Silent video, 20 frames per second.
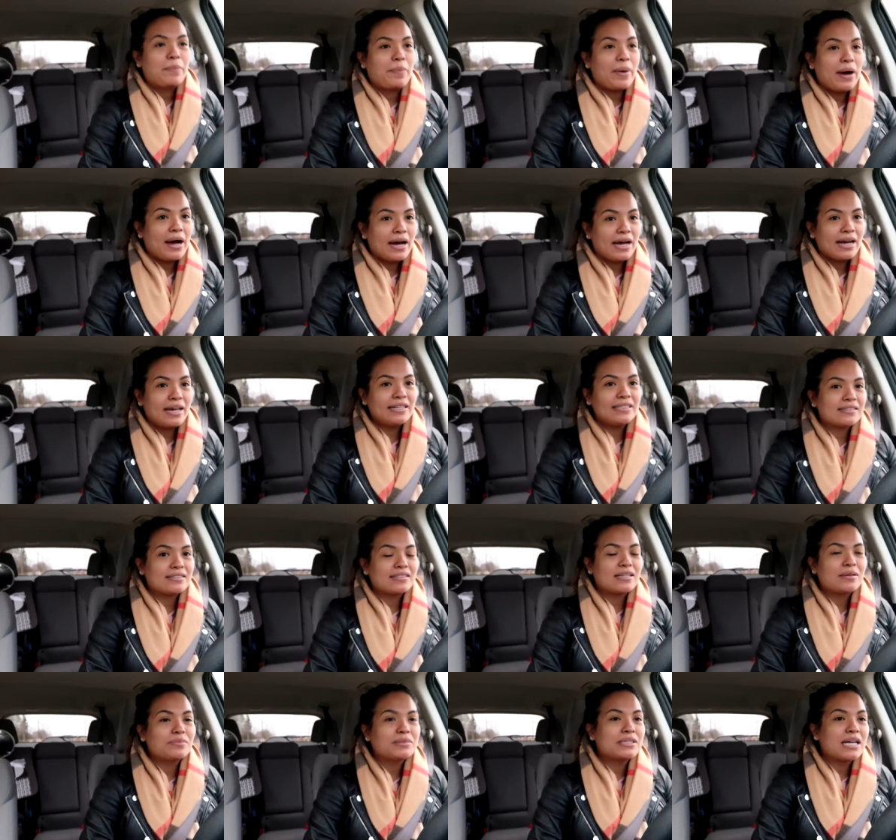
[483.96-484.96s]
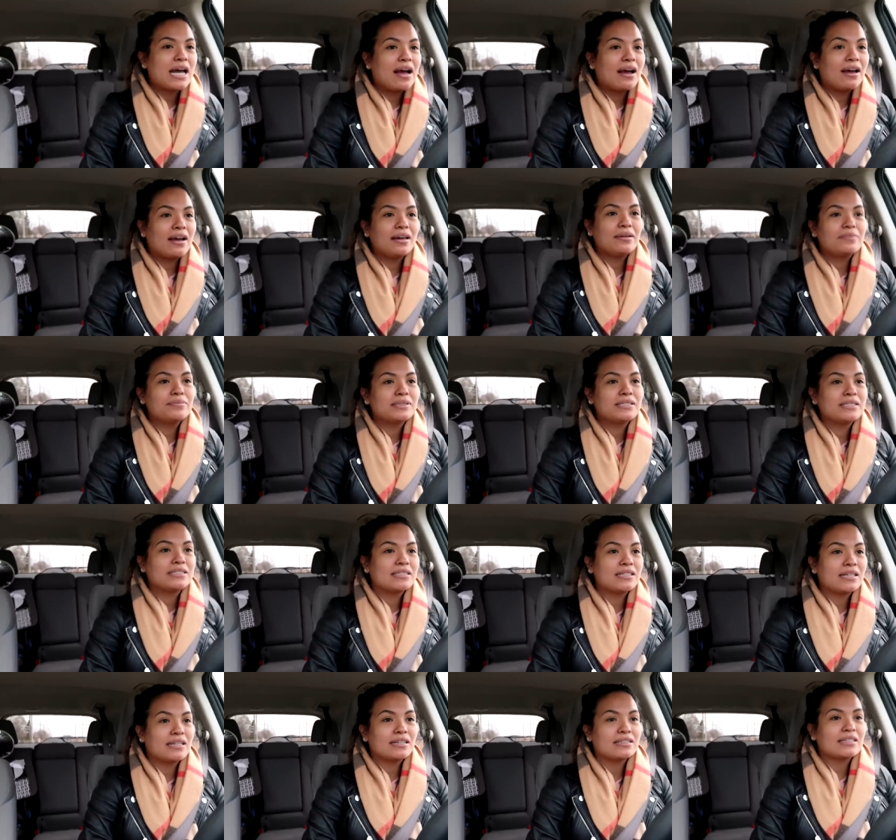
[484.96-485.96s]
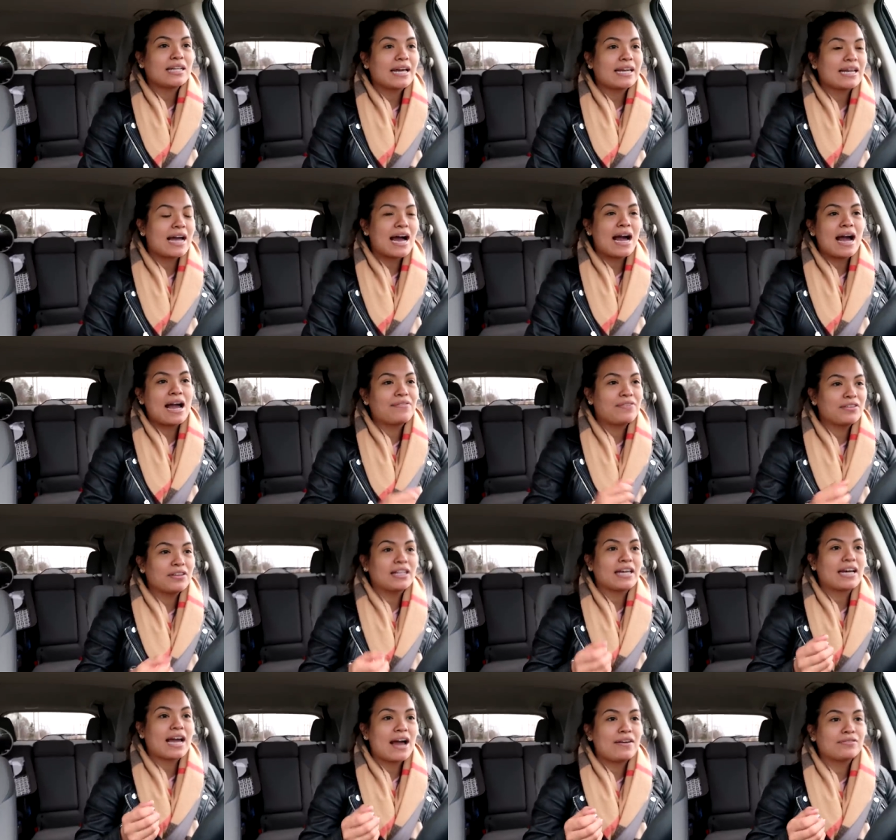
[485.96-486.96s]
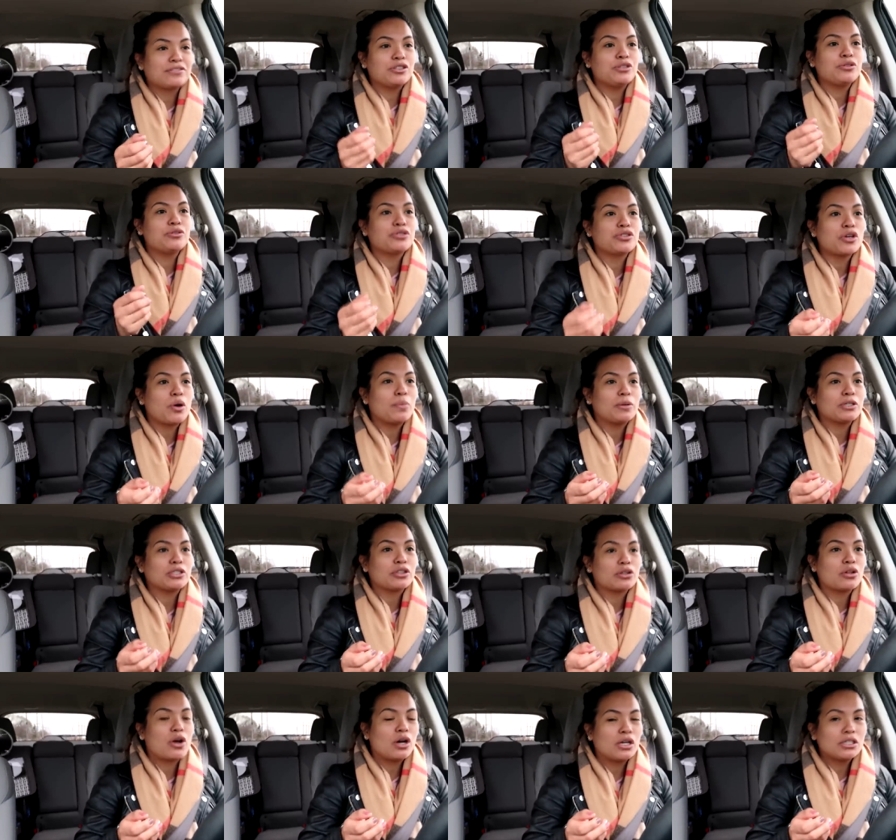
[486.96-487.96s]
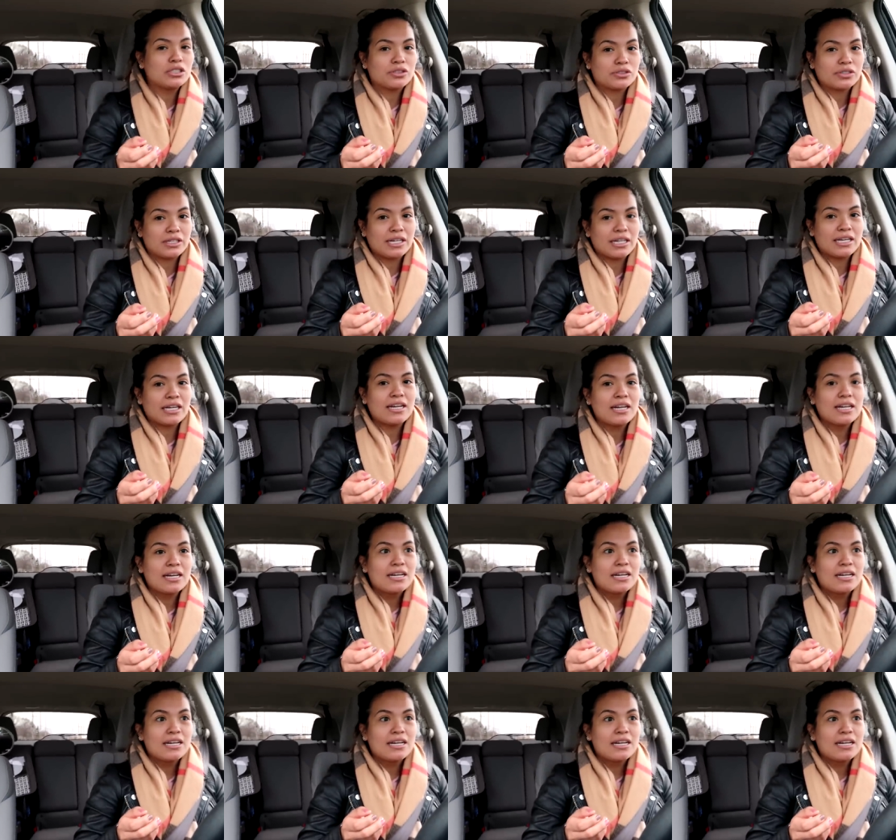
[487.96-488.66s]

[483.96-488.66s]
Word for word: but sometimes like I feel like I have to do so much laundry